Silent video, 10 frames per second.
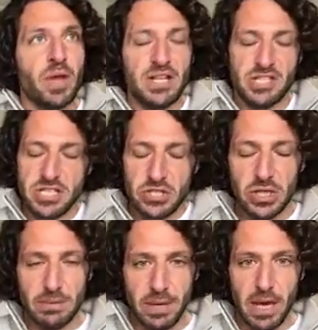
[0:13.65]
I just
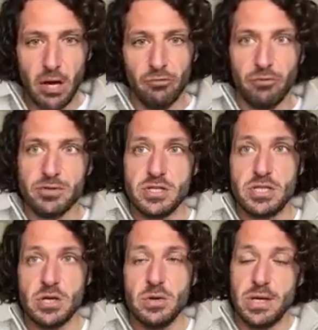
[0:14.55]
thought it'd be helpful to
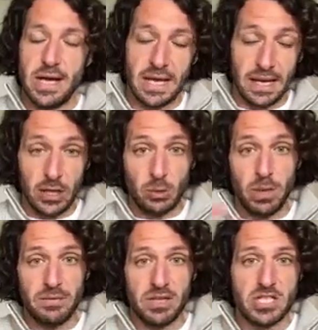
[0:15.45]
do a little
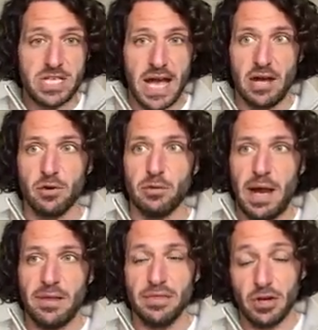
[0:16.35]
bit of a chat
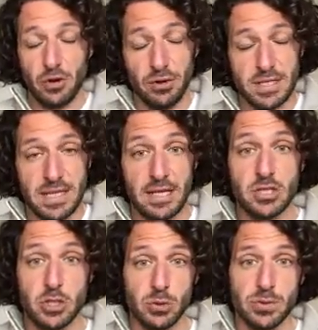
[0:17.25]
around the
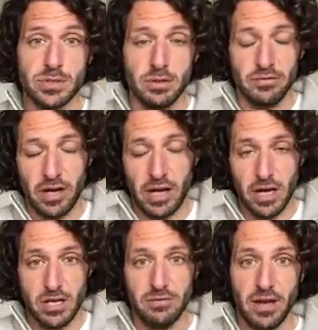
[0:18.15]
credentials of
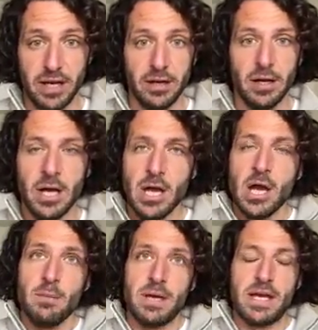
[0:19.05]
Ayurveda,
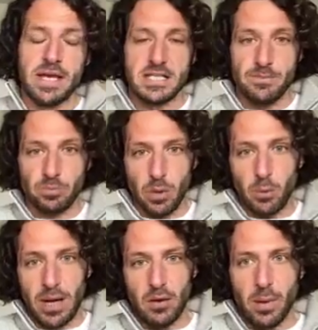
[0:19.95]
because
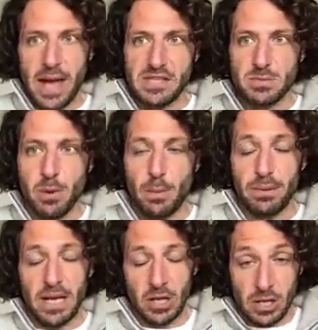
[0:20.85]
I'm well aware there's
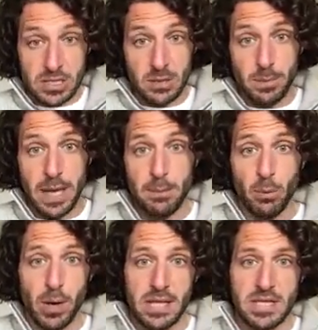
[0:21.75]
probably lots of
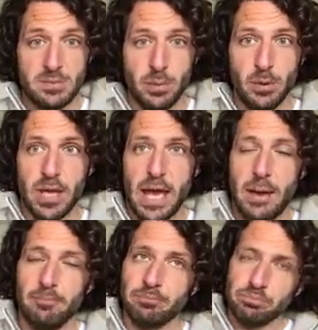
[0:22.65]
people in this boot camp